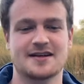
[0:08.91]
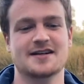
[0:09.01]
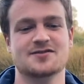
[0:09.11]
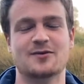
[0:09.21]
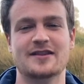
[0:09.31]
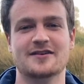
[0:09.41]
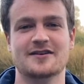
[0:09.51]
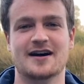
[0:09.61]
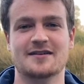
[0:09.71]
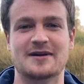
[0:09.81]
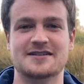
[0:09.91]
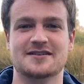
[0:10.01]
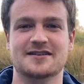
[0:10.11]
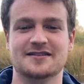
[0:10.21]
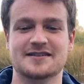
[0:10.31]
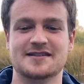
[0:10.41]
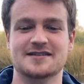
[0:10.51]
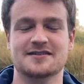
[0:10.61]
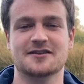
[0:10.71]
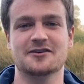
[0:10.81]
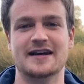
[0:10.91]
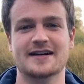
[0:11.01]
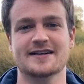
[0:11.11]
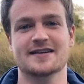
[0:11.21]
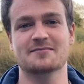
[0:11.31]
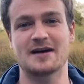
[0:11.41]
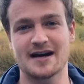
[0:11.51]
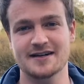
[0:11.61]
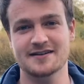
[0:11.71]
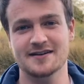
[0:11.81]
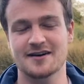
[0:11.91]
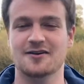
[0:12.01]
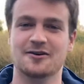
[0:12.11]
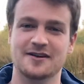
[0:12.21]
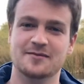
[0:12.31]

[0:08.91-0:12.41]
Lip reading: is whether or not mental illnesses are located in the mind or in the